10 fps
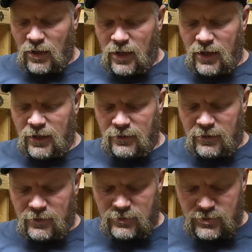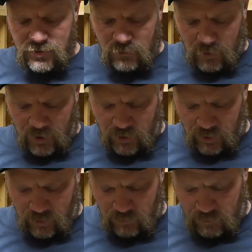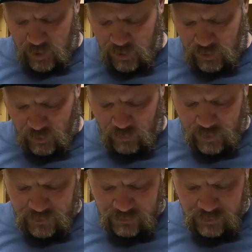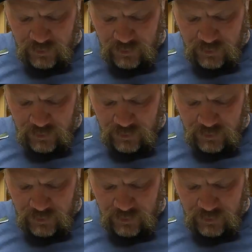And so Mark Irwin